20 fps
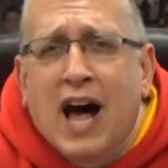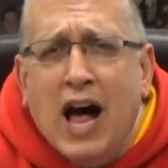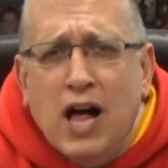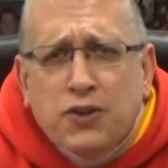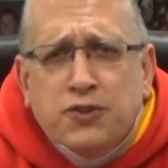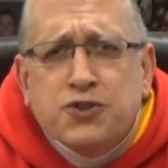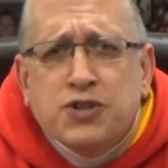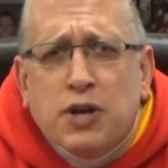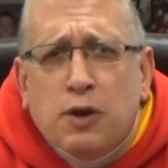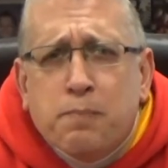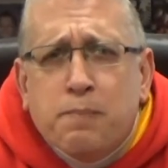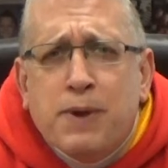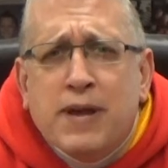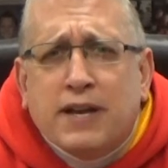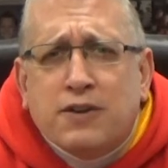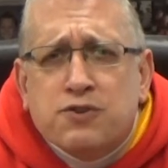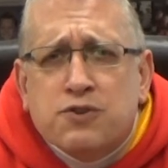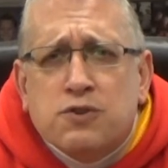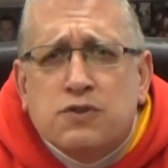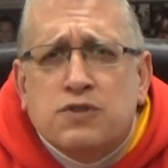I'll share
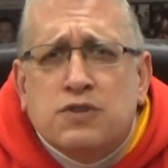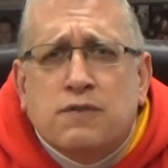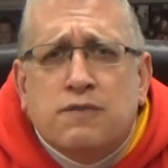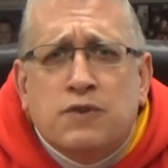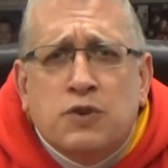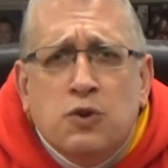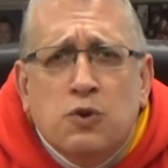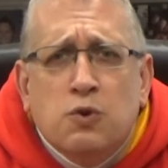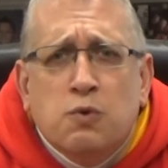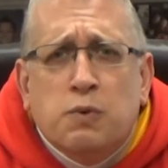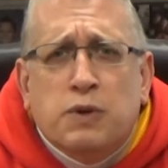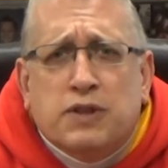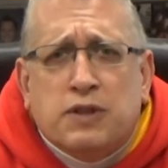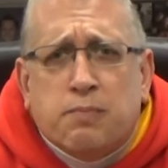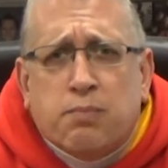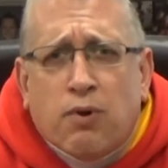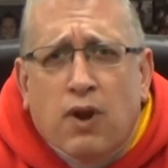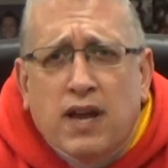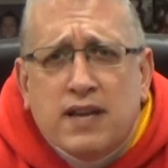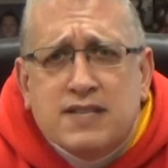pictures of you with the
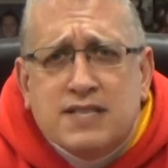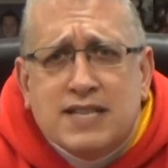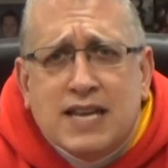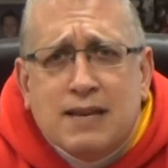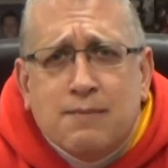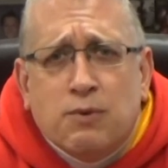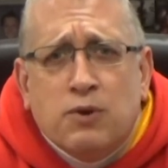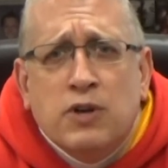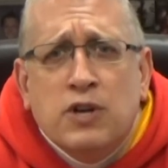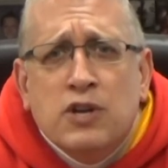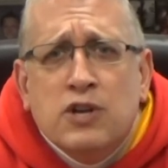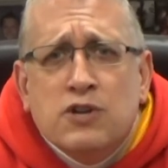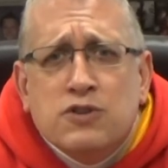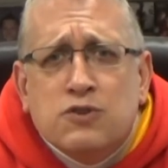prize table